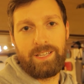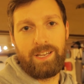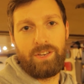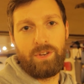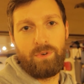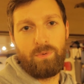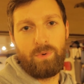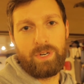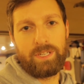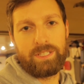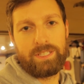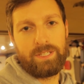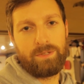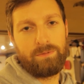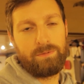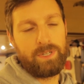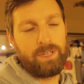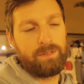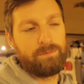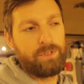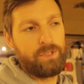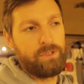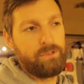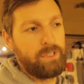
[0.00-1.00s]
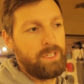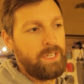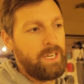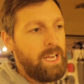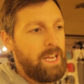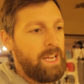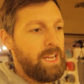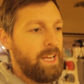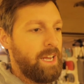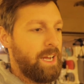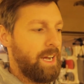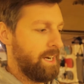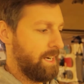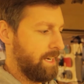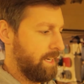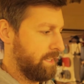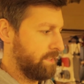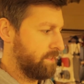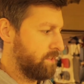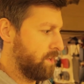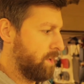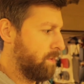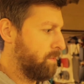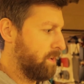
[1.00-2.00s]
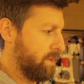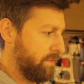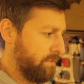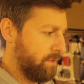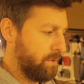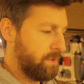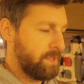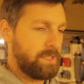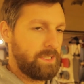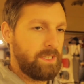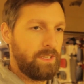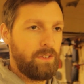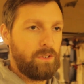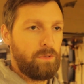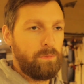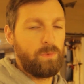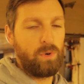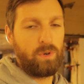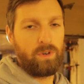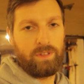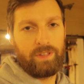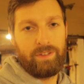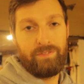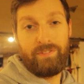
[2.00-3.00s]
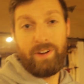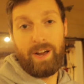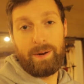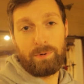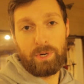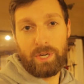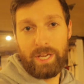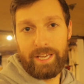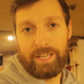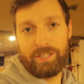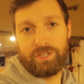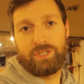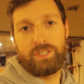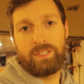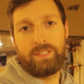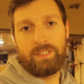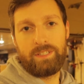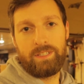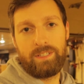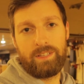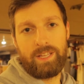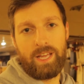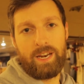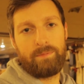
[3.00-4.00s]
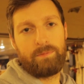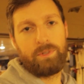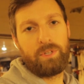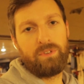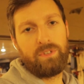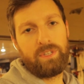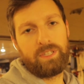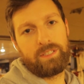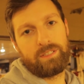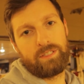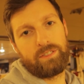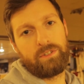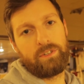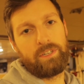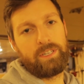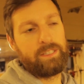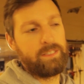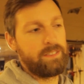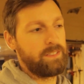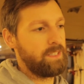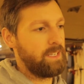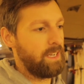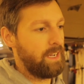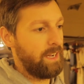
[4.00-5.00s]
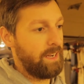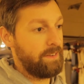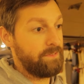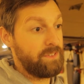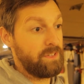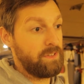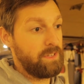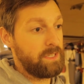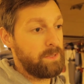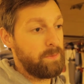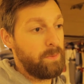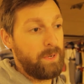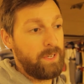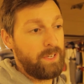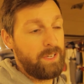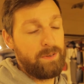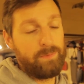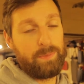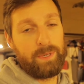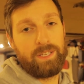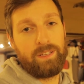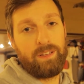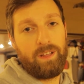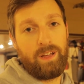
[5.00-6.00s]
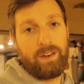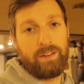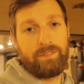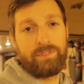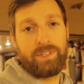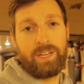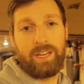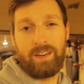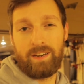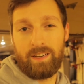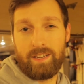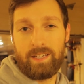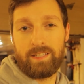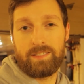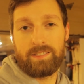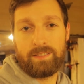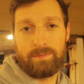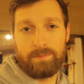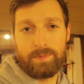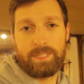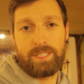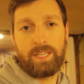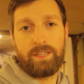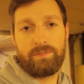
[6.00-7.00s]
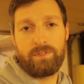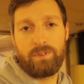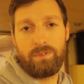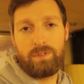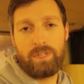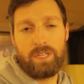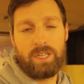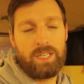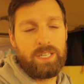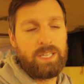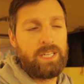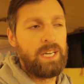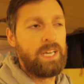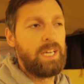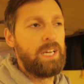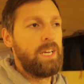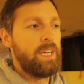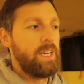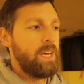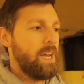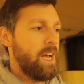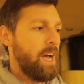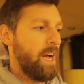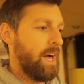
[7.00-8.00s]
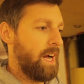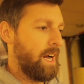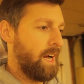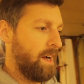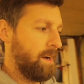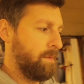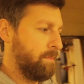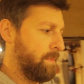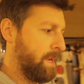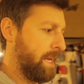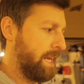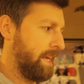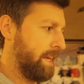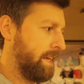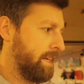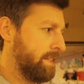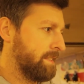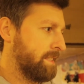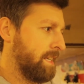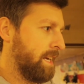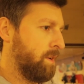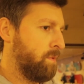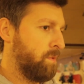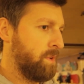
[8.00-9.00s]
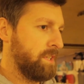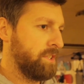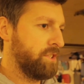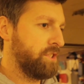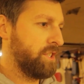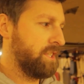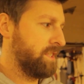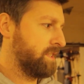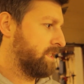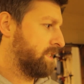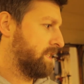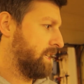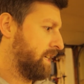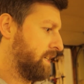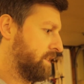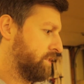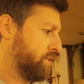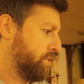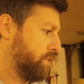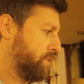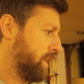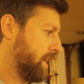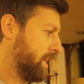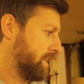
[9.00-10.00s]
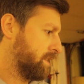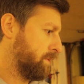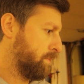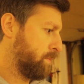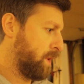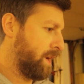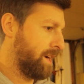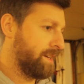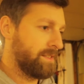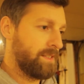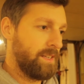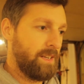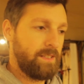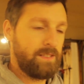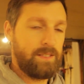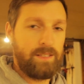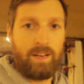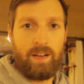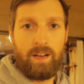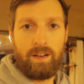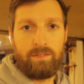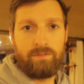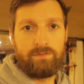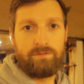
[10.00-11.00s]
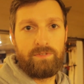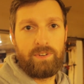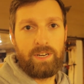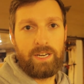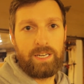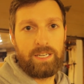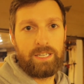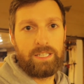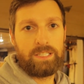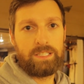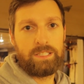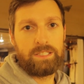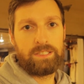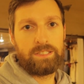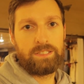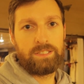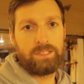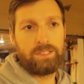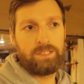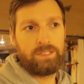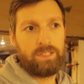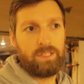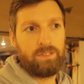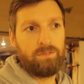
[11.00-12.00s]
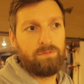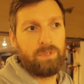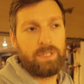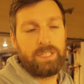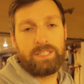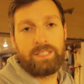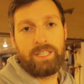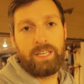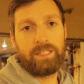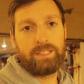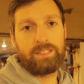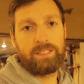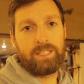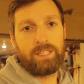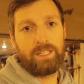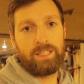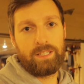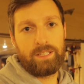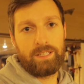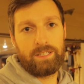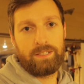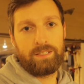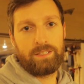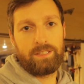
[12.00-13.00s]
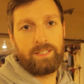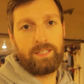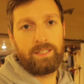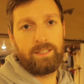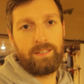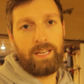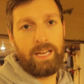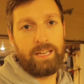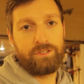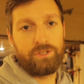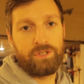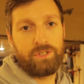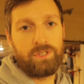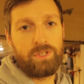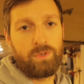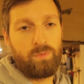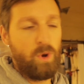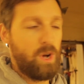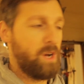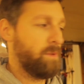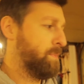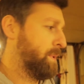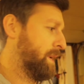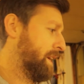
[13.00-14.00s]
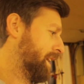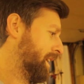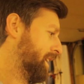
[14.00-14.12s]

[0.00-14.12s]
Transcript: and you want to see what I'm doing. And so I want to focus a little more on the fabrication that I'm doing, because there is, after this point, going to be a lot of kind of custom stuff going on. And I want to just show you guys the process of you know, what it takes to engine swap